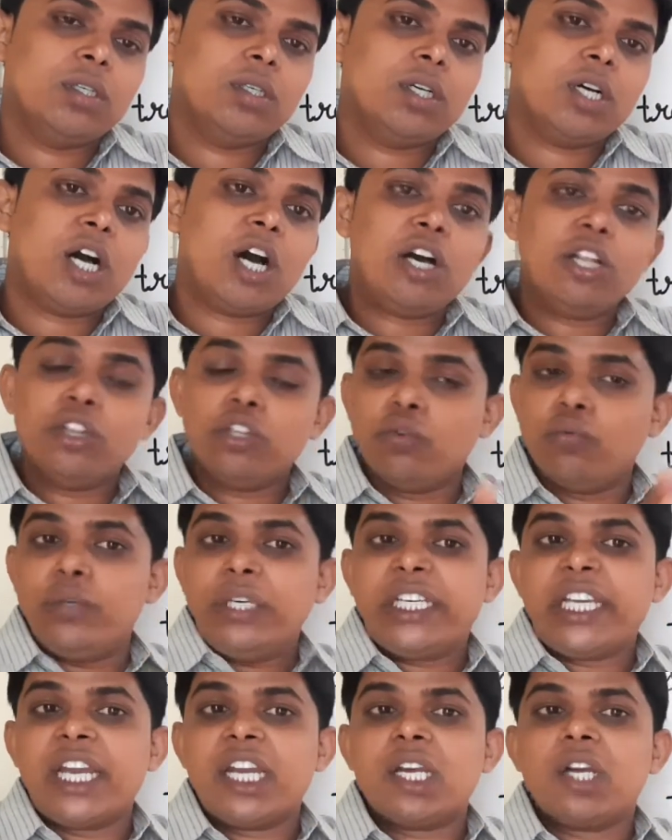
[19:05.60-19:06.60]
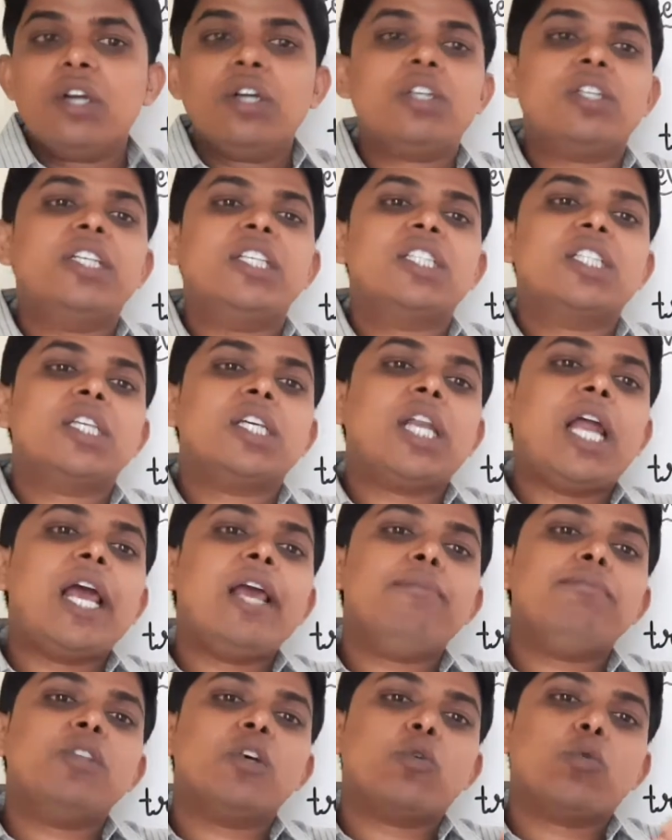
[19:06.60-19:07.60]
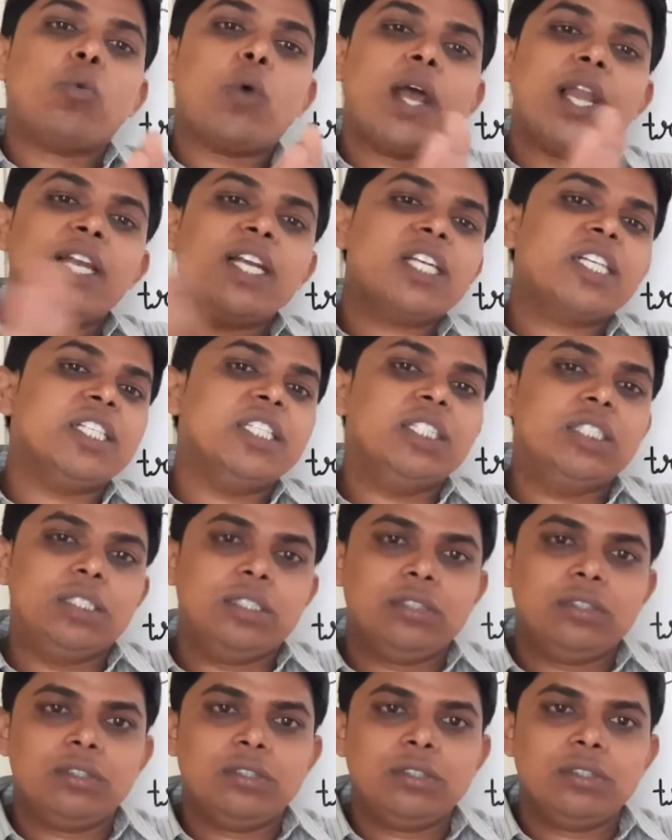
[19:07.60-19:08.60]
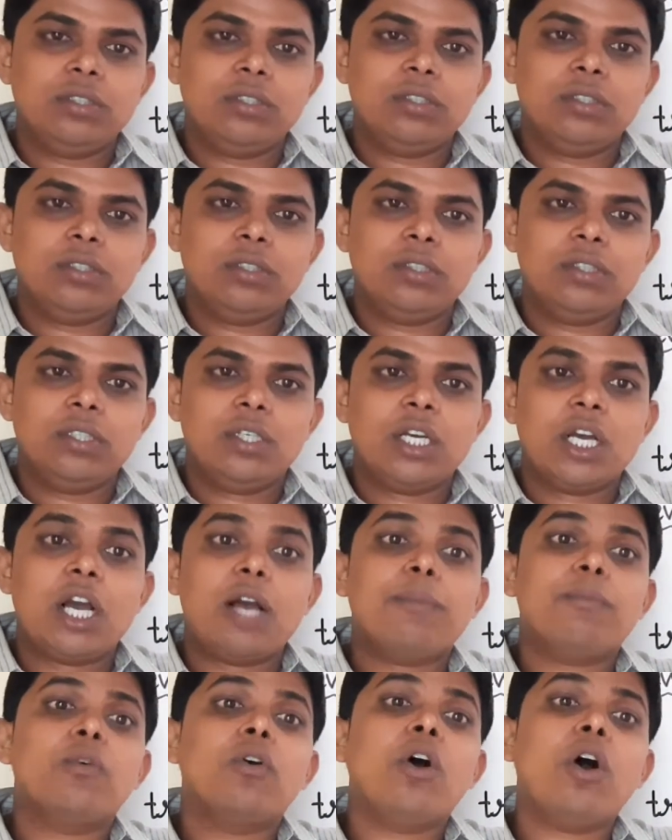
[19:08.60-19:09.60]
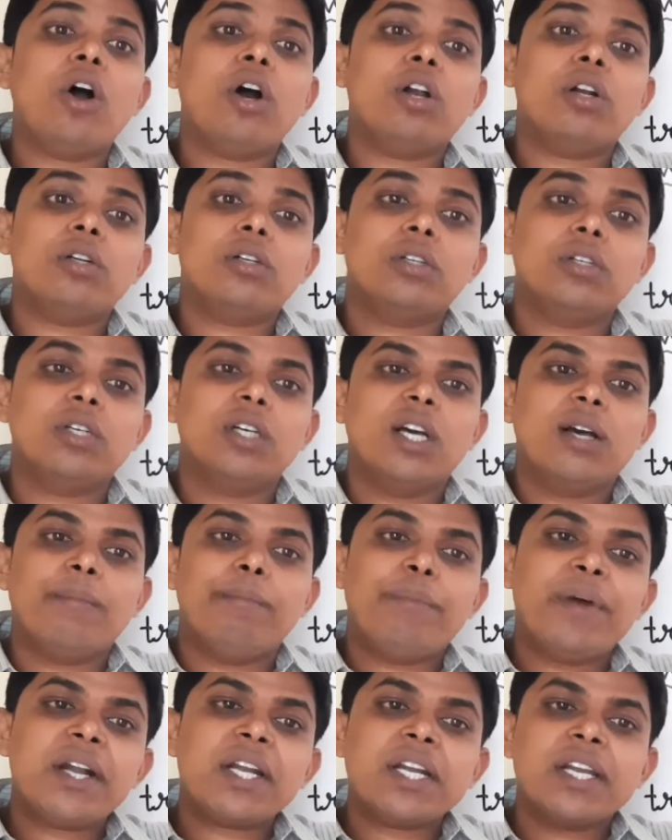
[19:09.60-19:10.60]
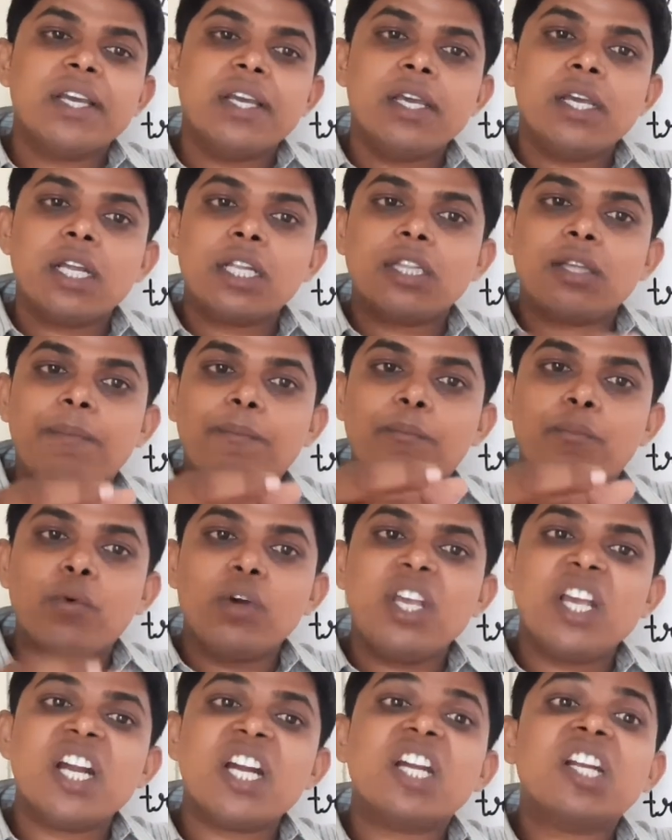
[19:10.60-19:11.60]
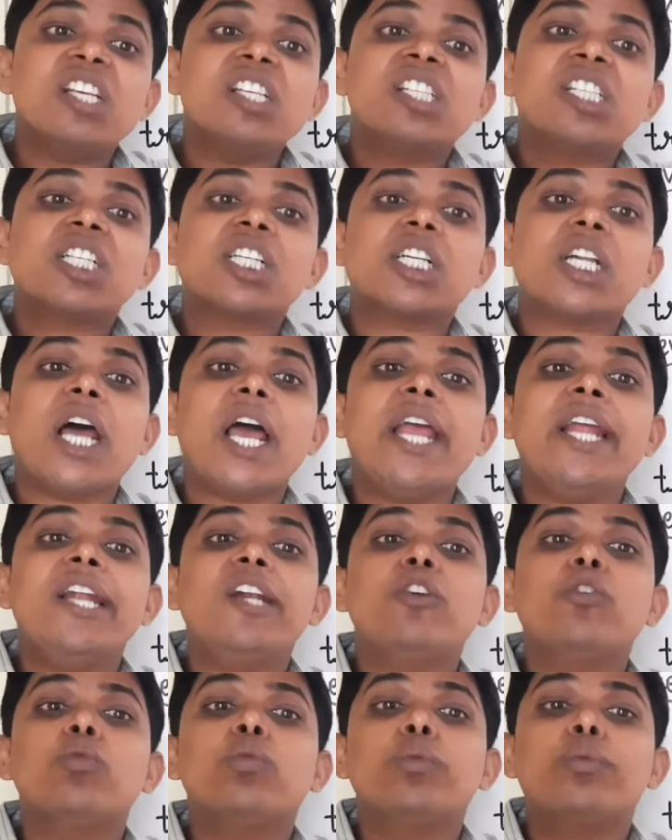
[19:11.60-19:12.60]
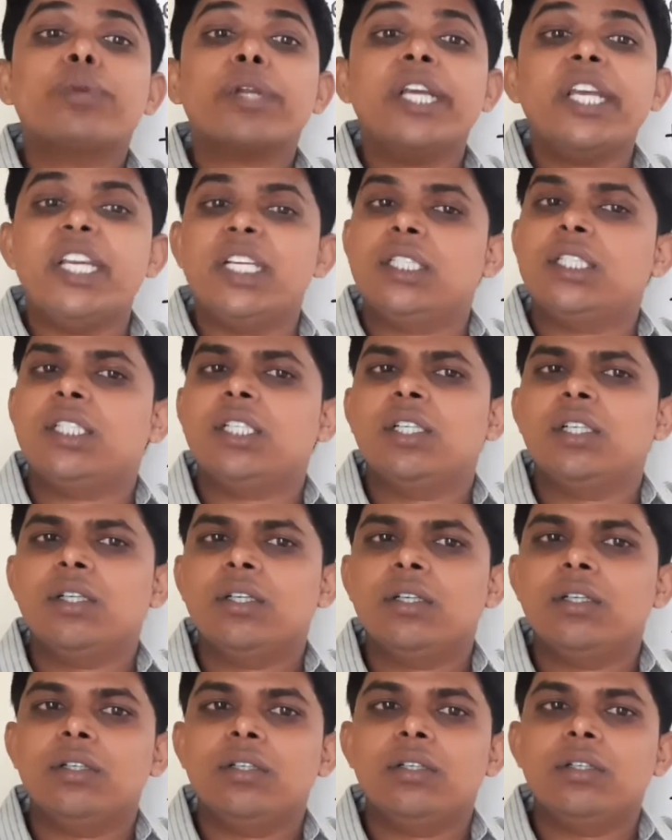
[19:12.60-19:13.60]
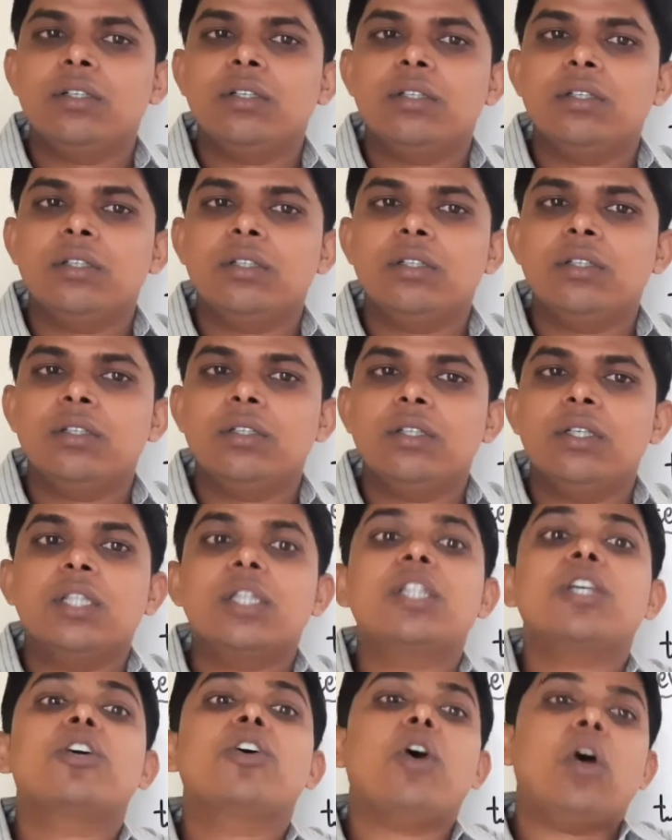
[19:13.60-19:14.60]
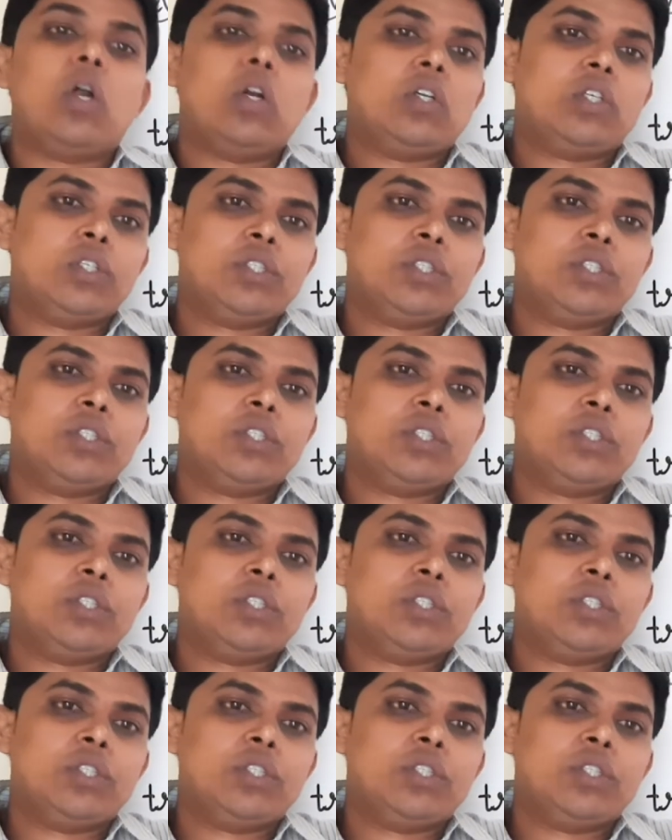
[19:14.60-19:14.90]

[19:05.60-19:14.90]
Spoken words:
Although we cannot describe the quality of God, but here the poet is trying to praise the God.